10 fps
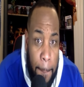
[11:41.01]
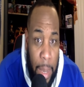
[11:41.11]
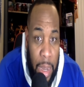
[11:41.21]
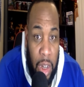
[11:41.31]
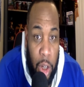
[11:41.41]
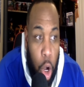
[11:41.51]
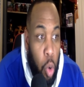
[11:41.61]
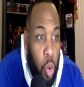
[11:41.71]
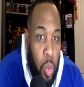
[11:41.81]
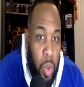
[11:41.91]
and then
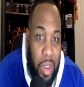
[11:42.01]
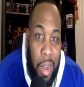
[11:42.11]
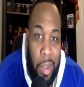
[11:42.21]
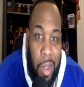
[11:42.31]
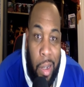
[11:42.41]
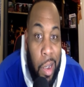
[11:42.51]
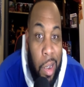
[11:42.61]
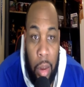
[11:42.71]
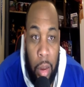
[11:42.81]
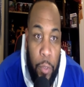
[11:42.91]
Goku was like that nigga.